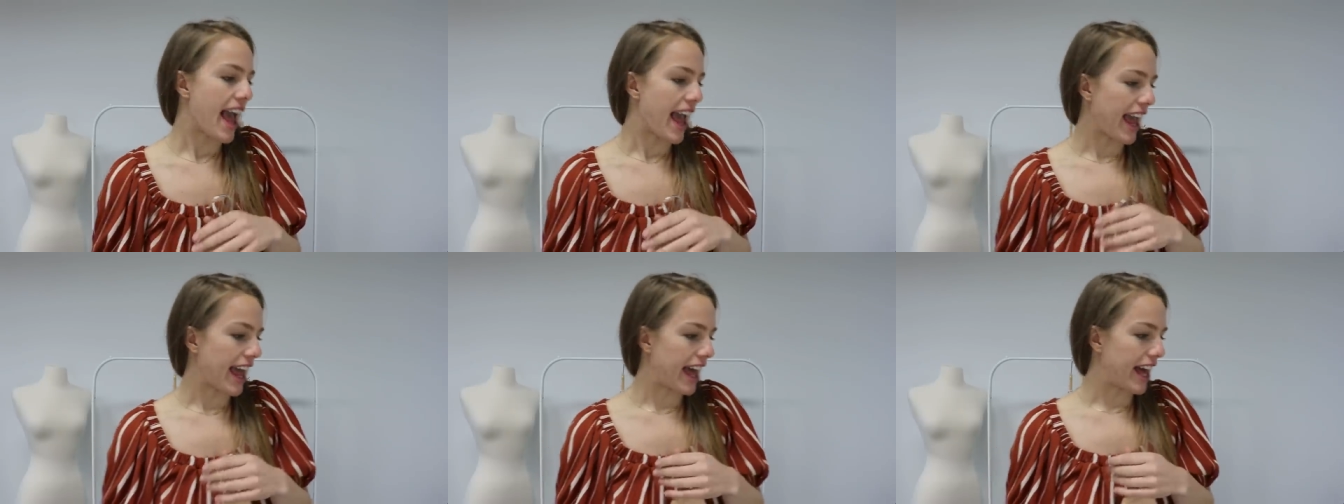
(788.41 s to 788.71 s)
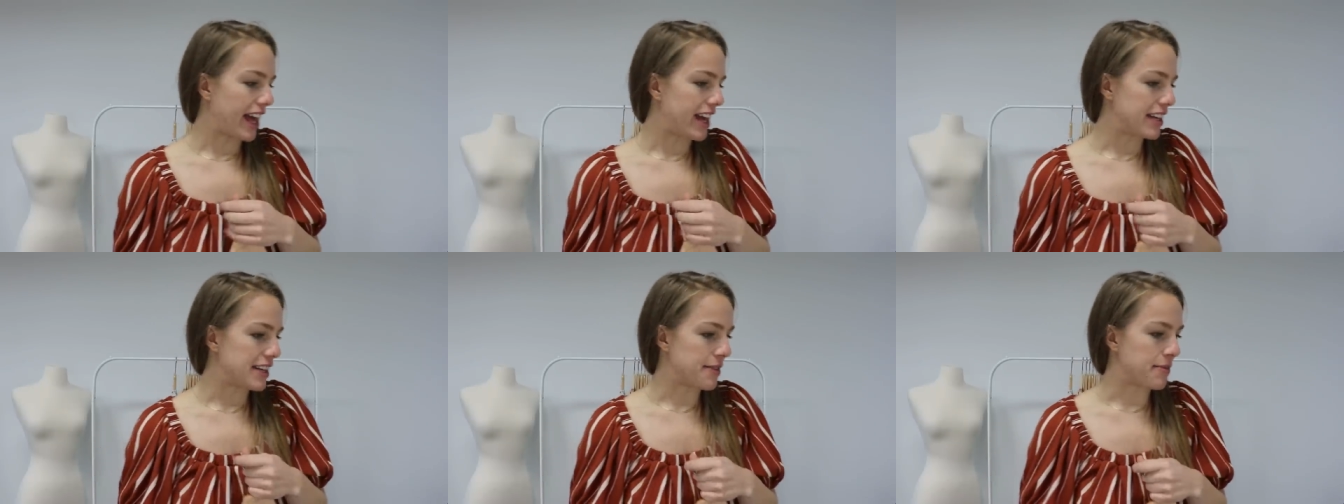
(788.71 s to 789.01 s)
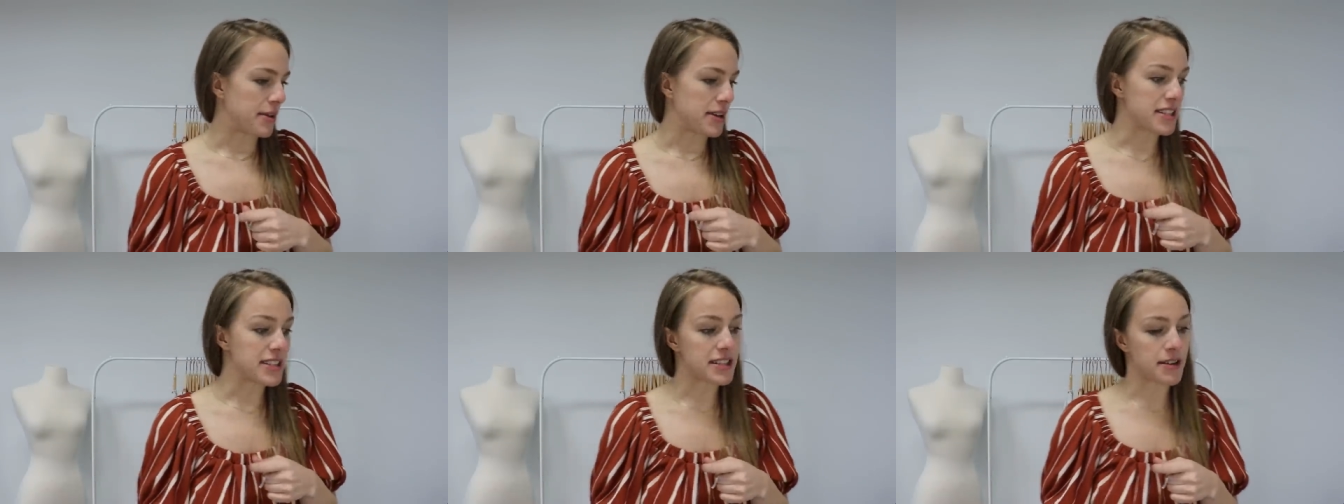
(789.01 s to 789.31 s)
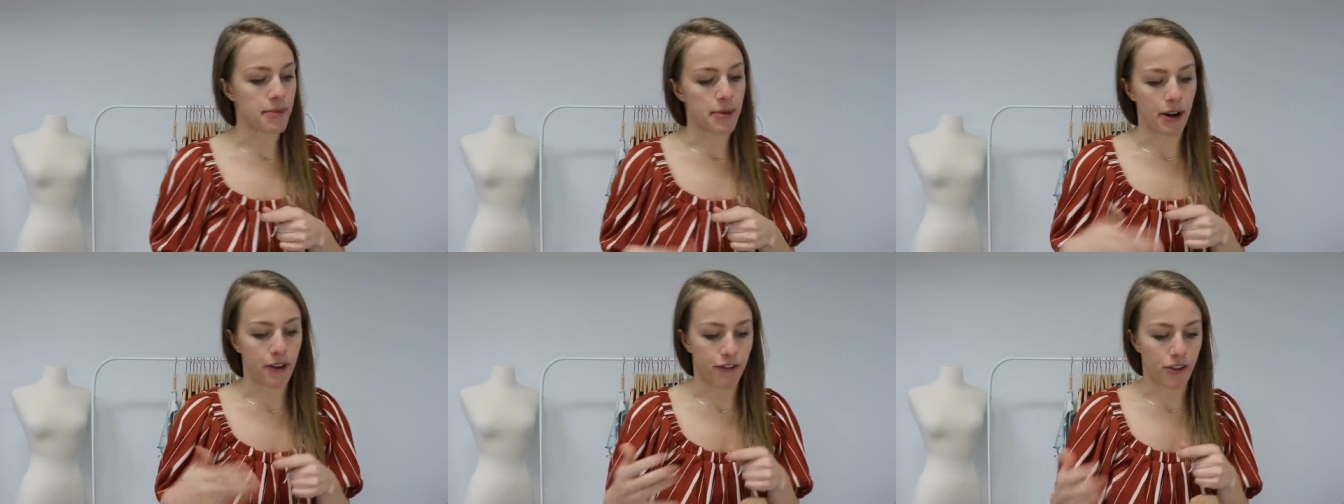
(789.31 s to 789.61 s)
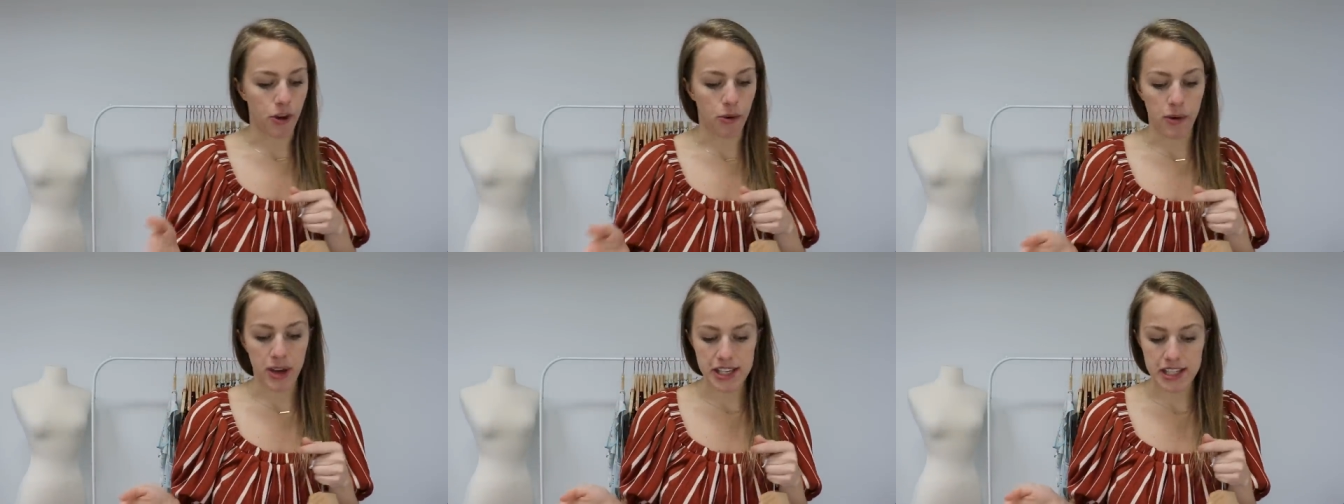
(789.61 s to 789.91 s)
and it must have been a
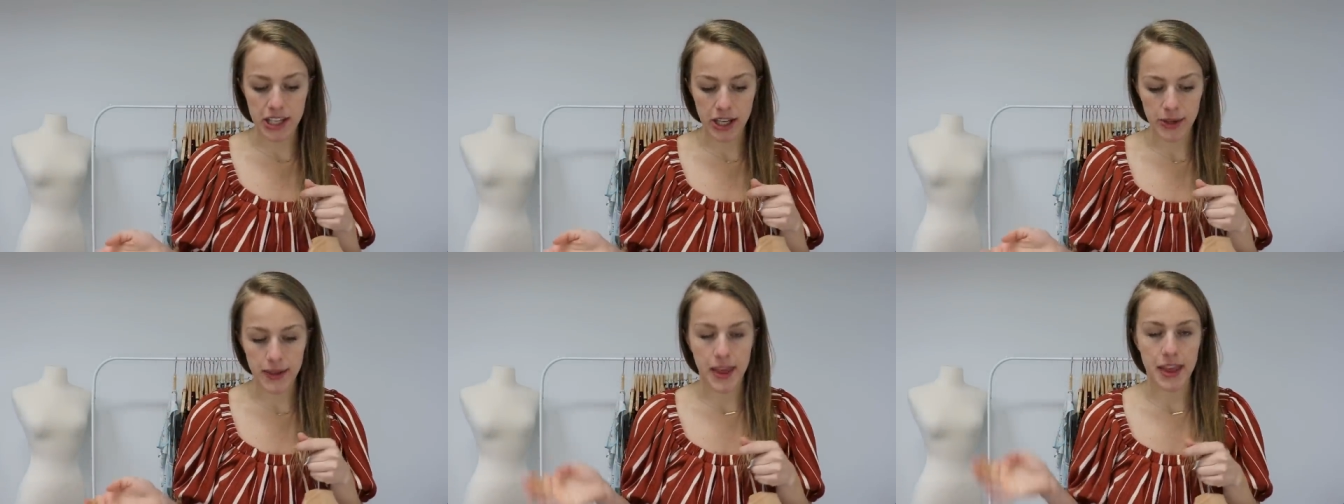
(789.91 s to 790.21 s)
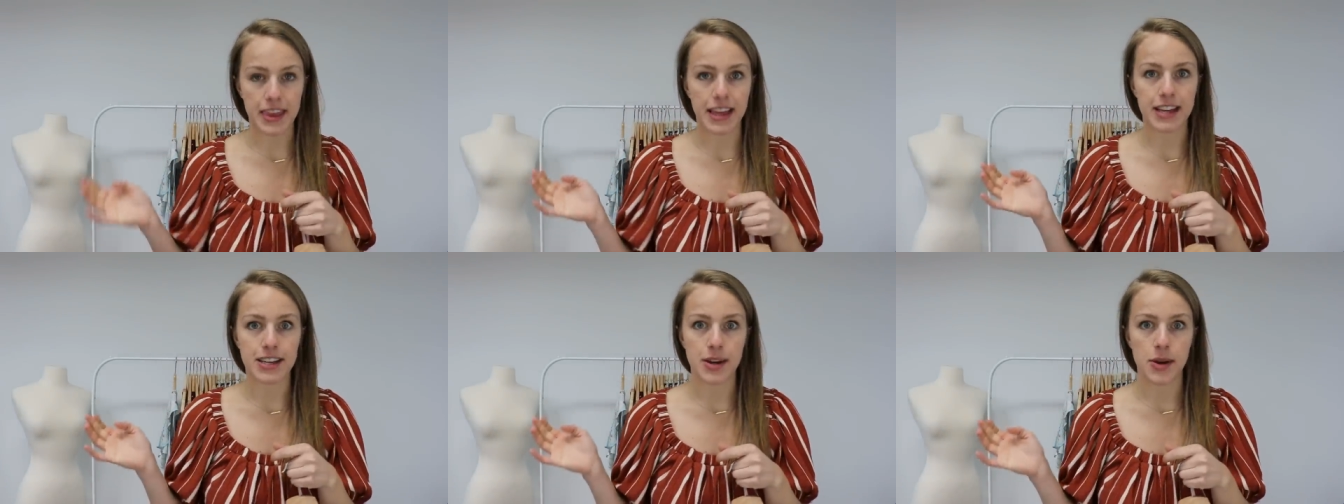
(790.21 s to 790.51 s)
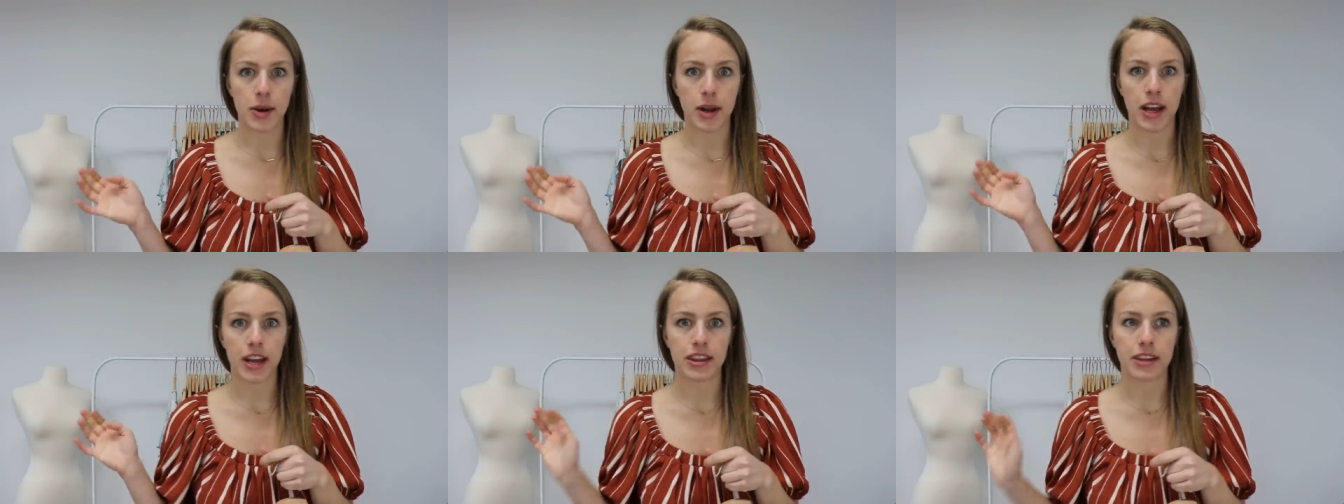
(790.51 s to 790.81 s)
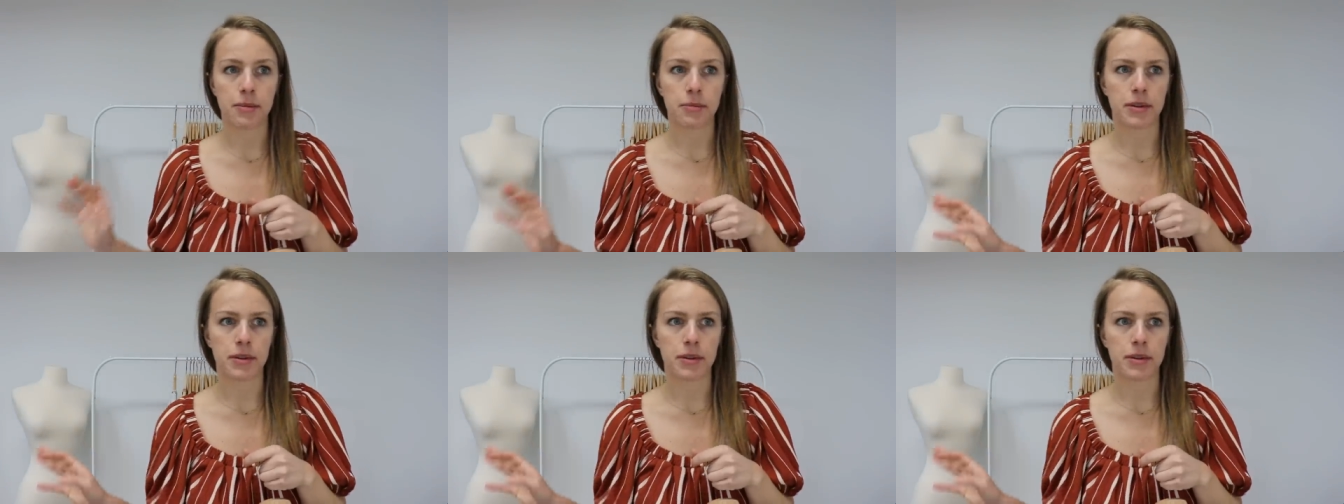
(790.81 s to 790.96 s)
few weeks ago that they donated